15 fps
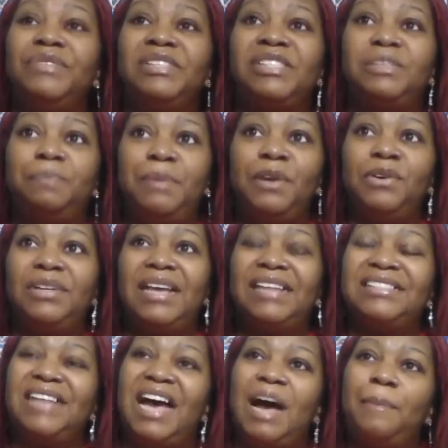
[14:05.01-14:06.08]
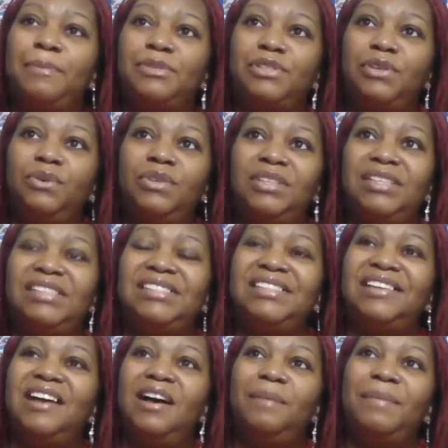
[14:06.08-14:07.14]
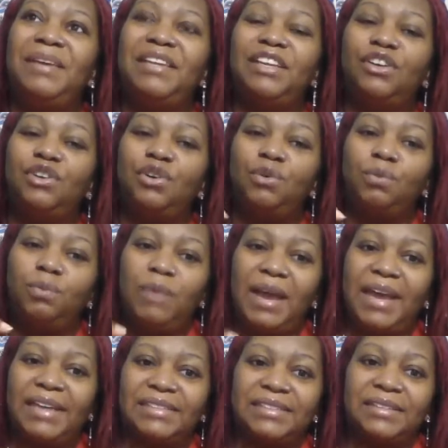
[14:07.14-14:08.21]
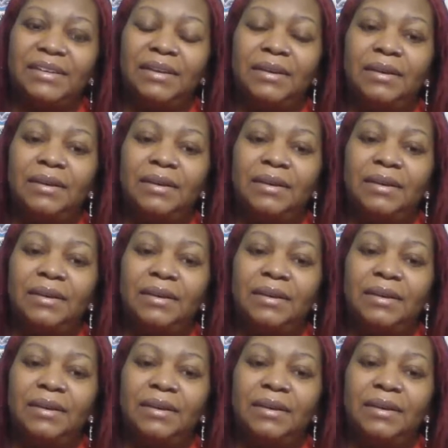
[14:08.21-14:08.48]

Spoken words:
spirit has the opportunity to come in and correct.